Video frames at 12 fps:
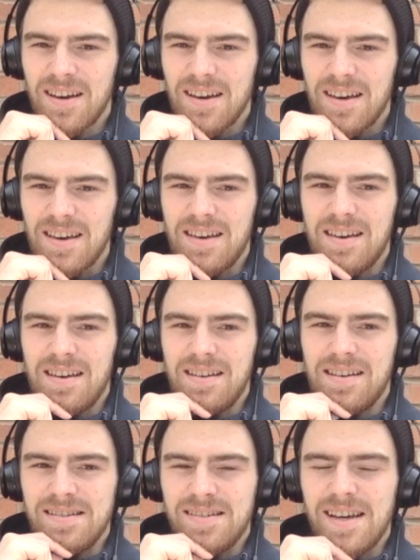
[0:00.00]

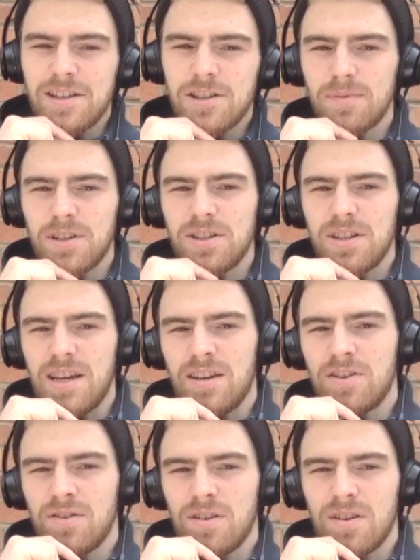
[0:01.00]
is yet to be seen.
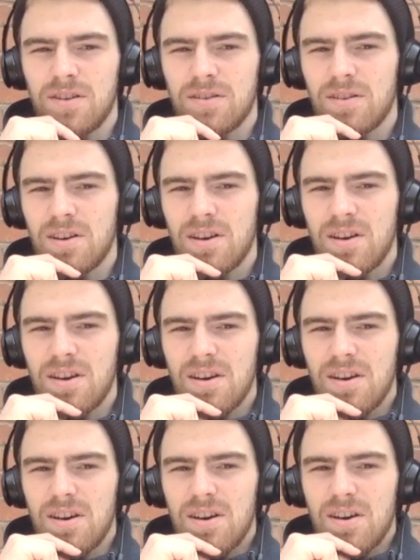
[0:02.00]
And
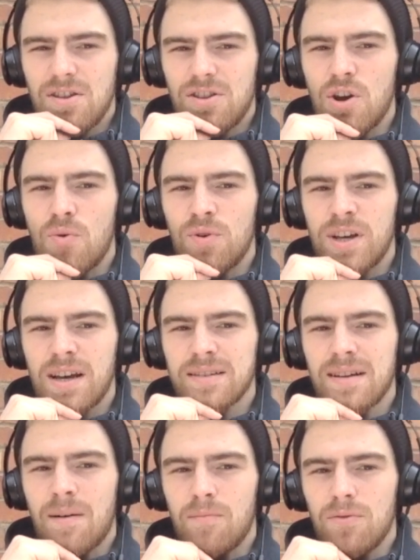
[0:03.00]
the only
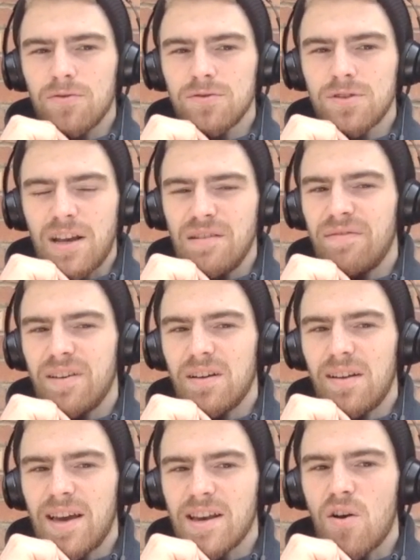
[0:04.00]
examples I feel
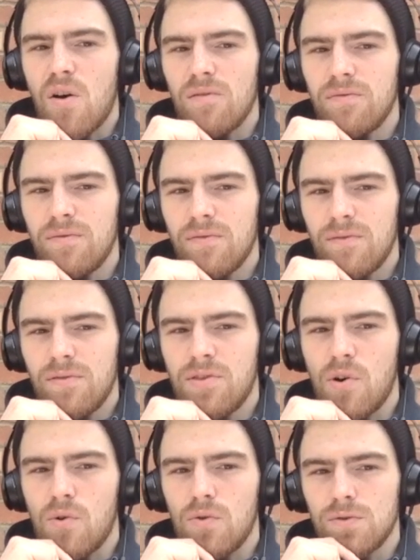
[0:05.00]
like of
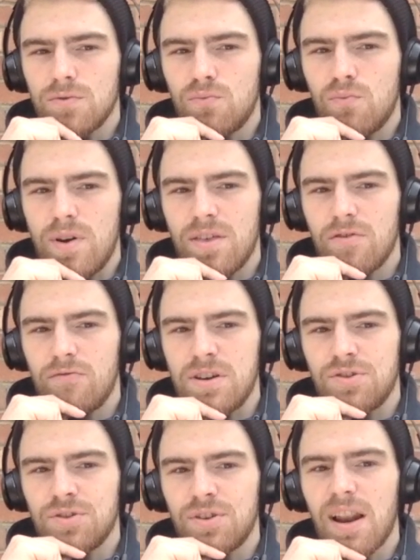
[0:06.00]
those with a
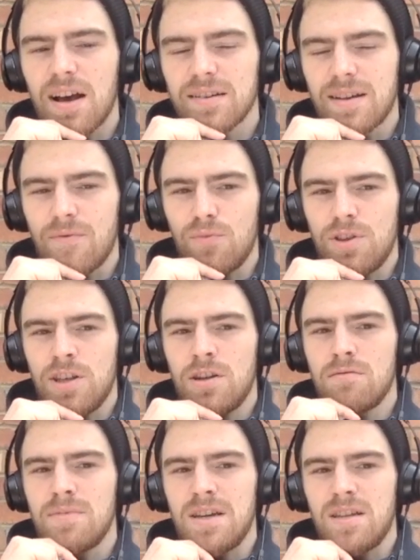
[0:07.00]
regional accent within
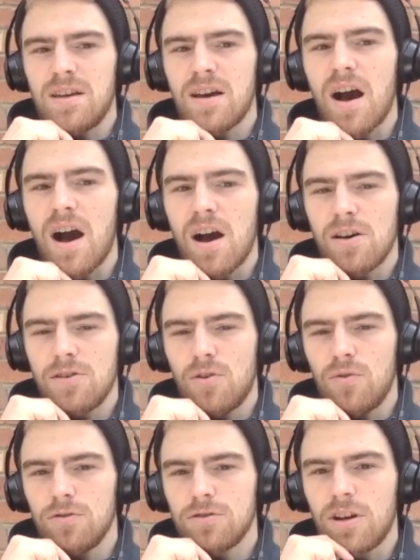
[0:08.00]
the media are
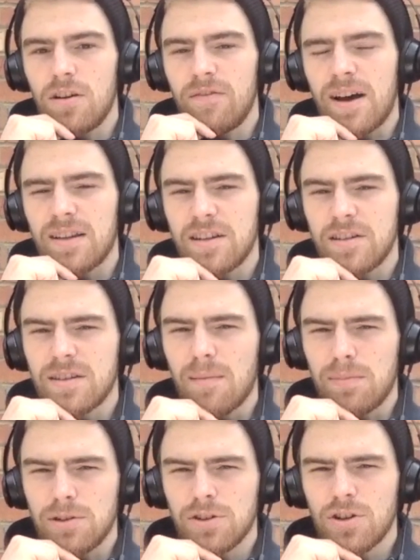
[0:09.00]
those that have had
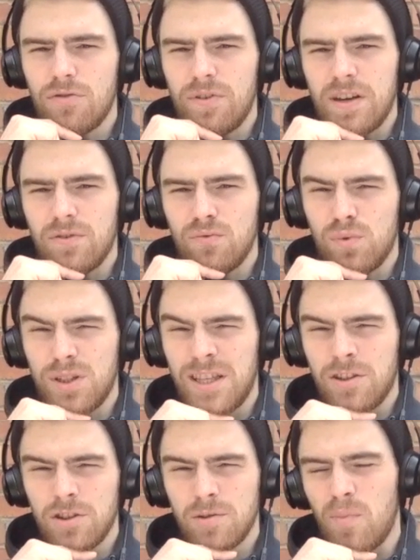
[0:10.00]
established careers
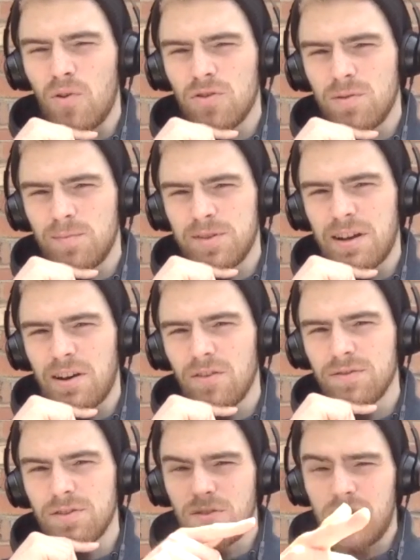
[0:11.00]
within sport
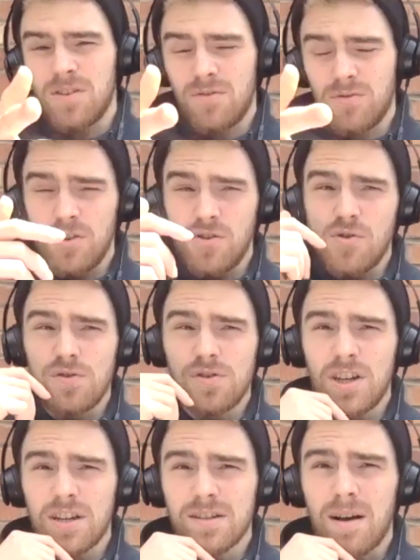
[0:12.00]
themselves. So, you use
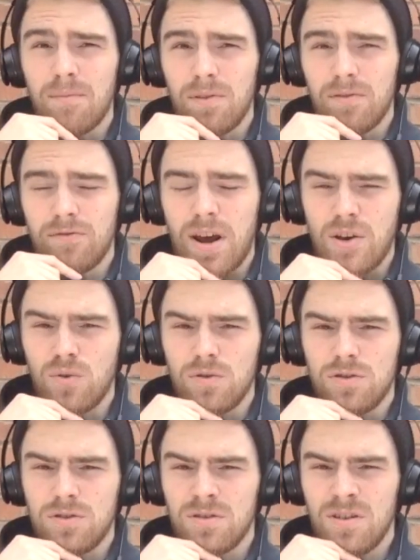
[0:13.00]
the example of Ray
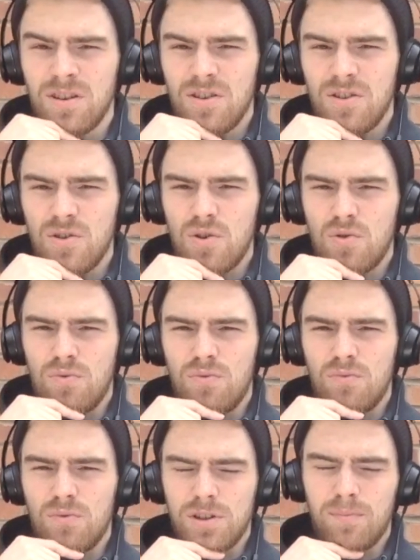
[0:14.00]
Hudson,
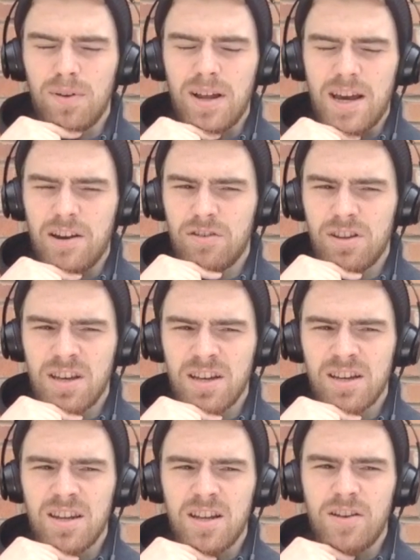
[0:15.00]
who was a player, I
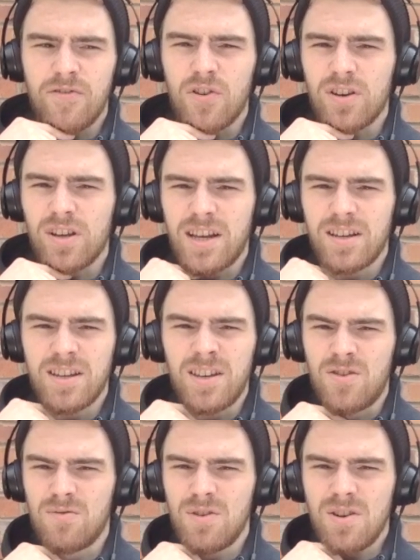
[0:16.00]
think, and then you've got
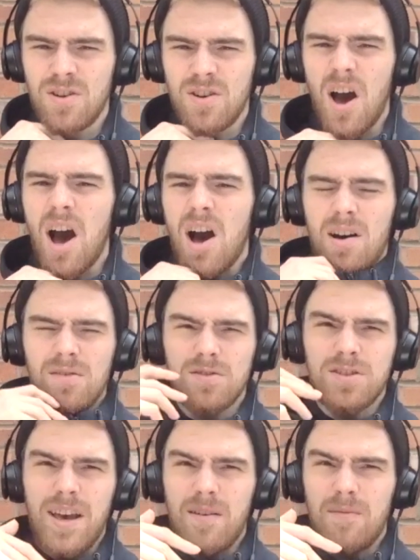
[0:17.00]

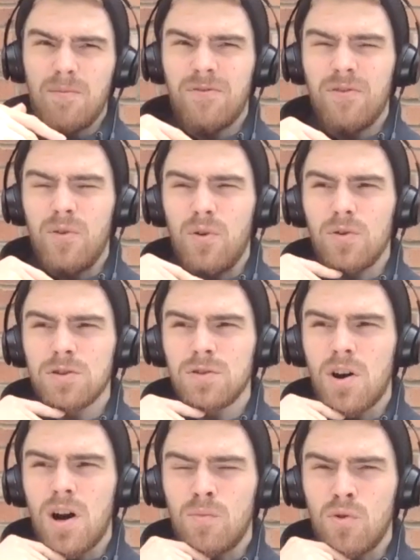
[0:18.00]
say for us,
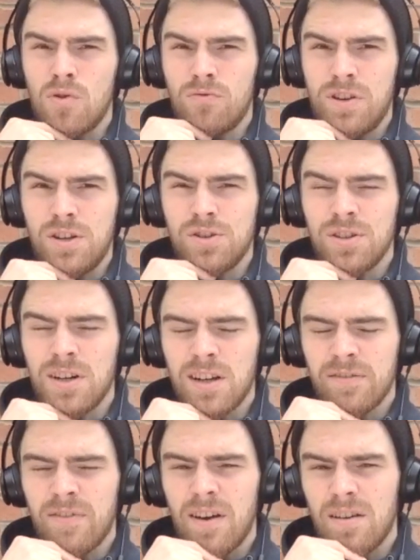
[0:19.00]
our more
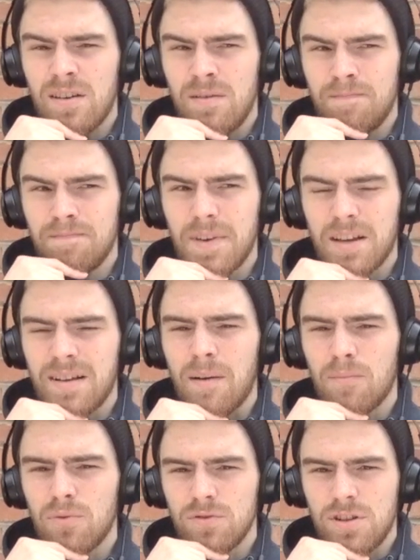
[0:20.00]
regional
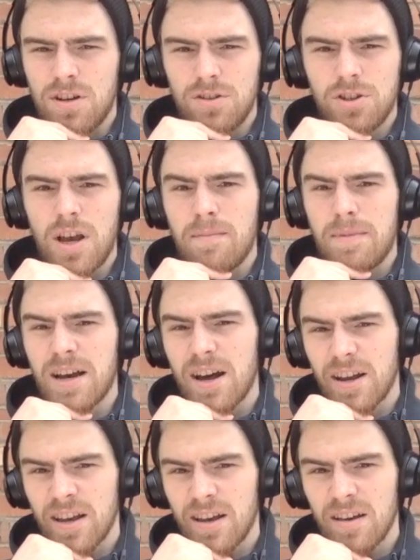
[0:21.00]
examples are Jamie
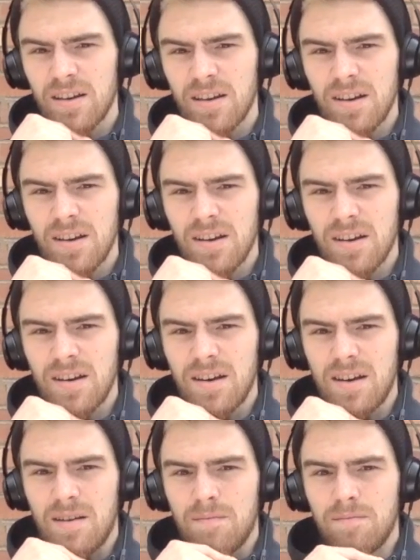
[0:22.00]
Carragher,
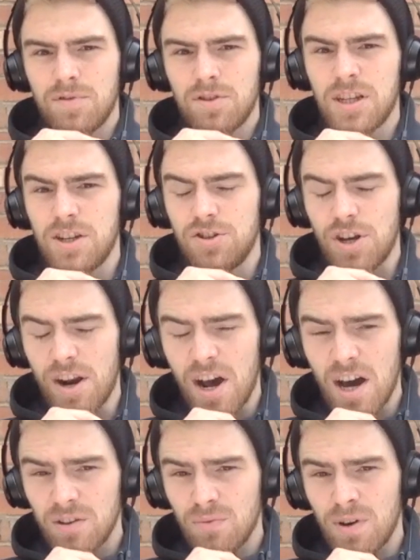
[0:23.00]
Steve
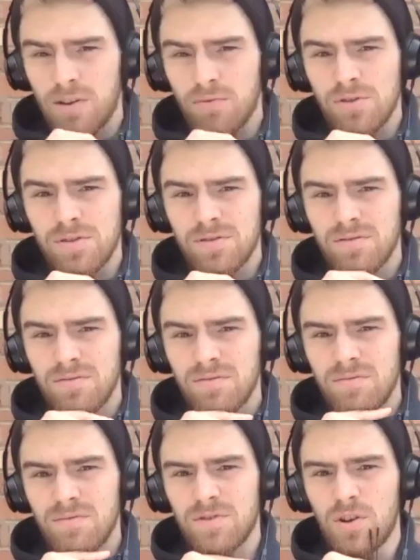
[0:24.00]
Gerrard when he was
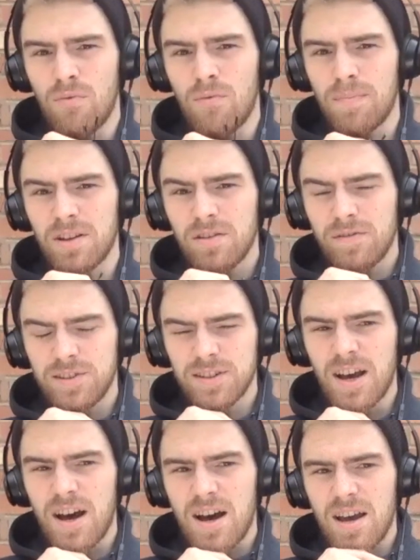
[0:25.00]
doing bits for
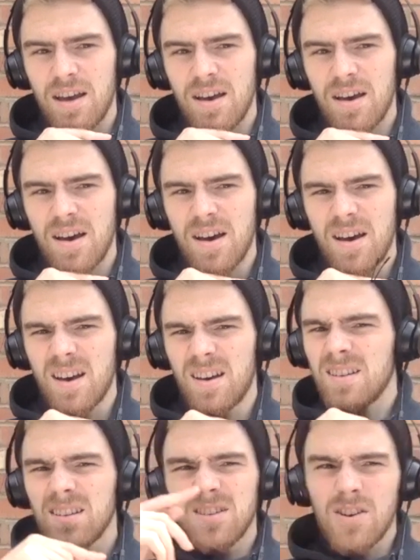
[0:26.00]
Sky, and
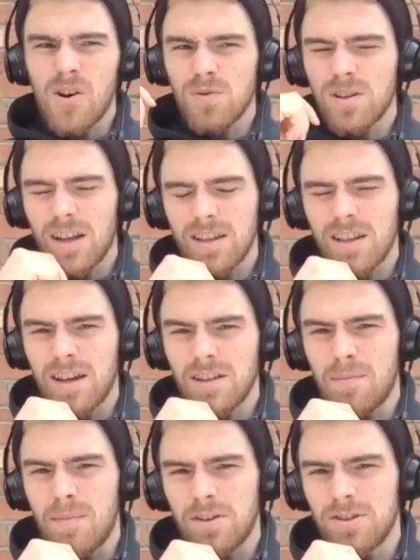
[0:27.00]
you go to the likes
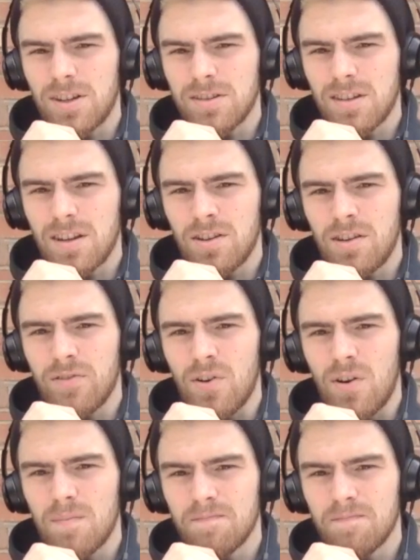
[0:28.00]
of Manchester, and you've got